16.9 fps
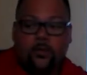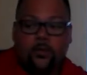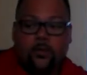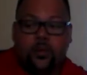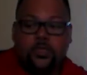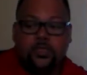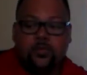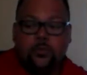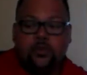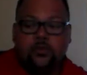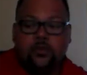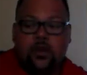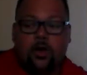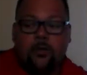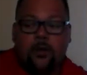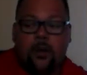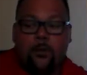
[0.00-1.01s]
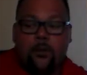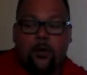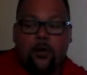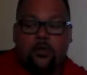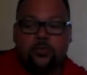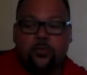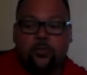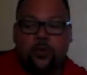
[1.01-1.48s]
The reason we talk about
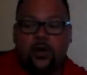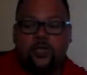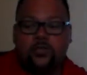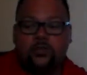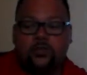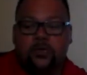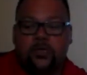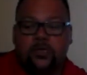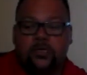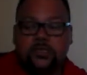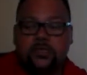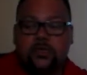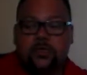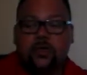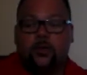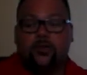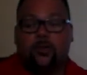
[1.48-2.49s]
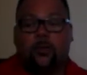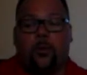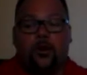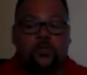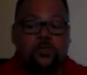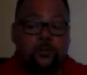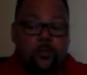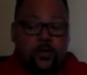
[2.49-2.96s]
partial pressure is the
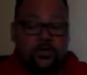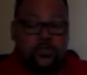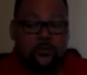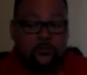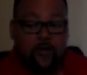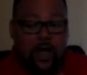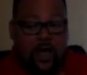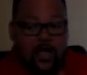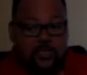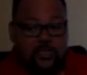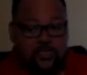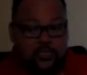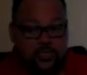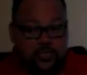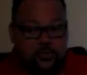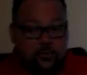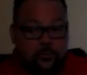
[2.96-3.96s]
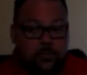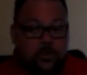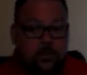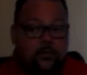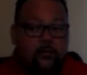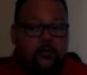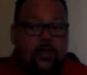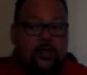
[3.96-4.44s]
partial pressure of oxygen
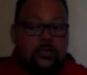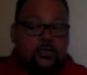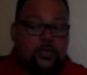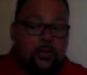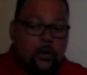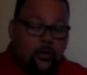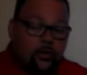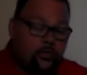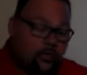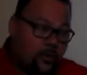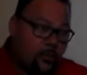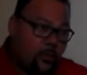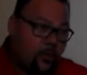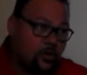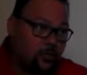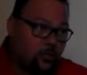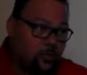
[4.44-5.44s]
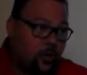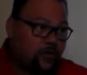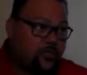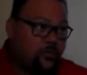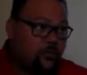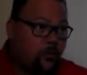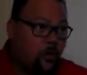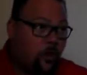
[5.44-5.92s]
that is lower than the partial
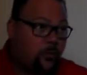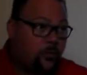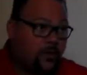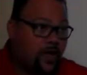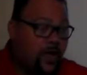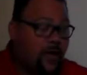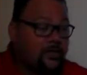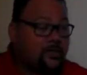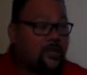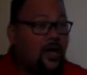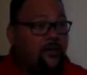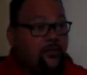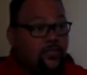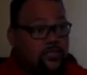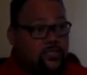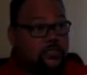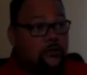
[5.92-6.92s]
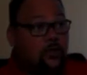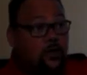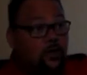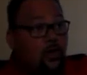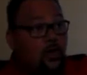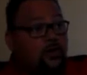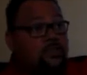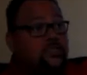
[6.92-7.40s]
pressure of carbon dioxide. This is
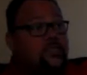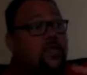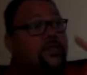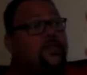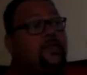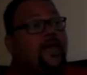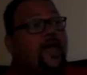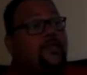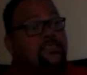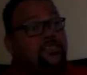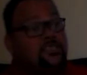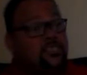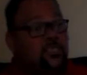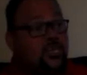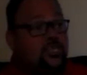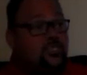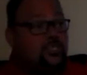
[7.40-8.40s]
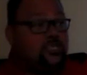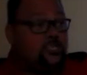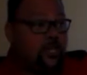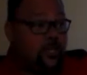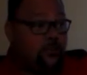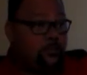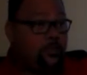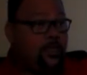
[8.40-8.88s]
what causes that gas exchange to
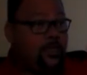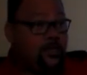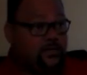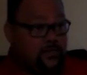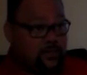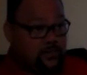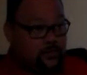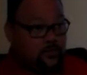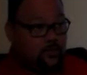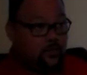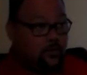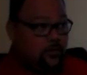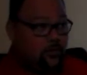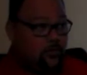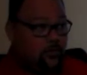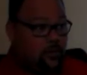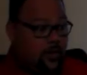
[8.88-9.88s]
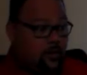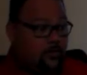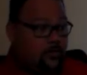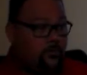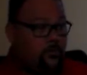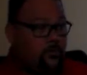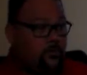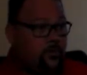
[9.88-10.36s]
take place. Okay?